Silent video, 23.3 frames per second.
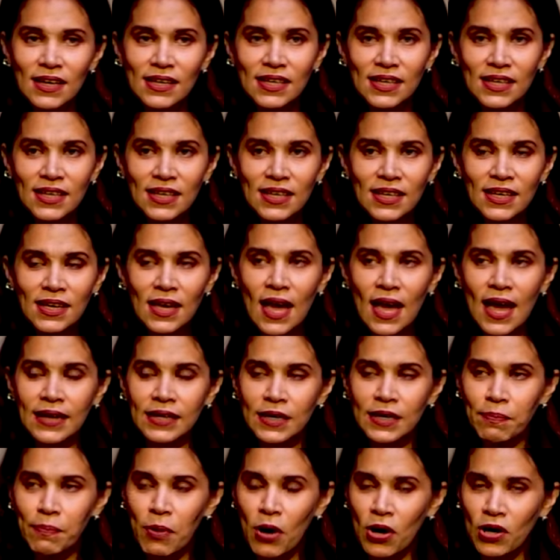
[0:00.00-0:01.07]
he
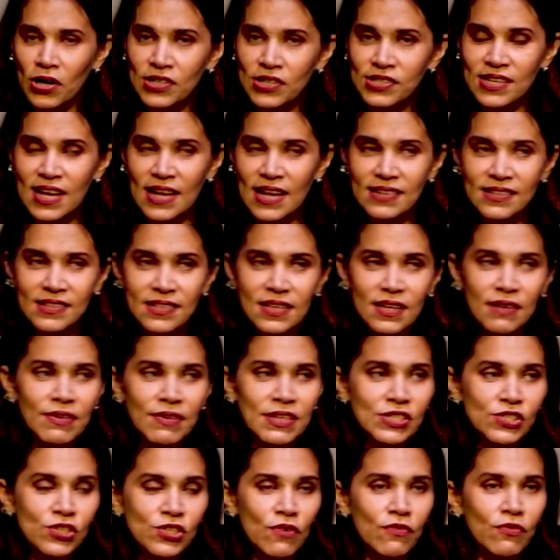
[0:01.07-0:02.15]
and Apollos, as
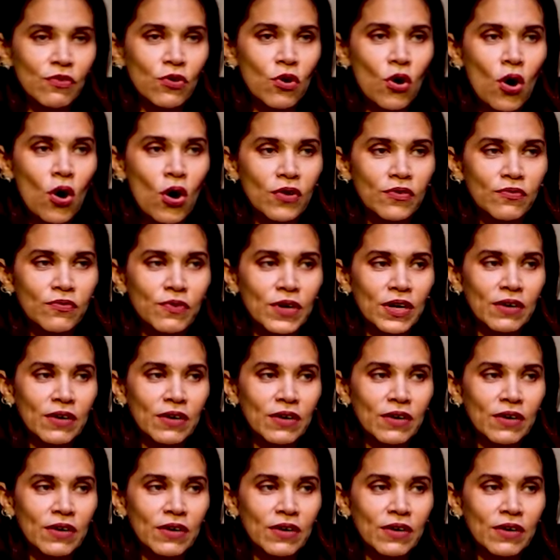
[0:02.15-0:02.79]
servants of God,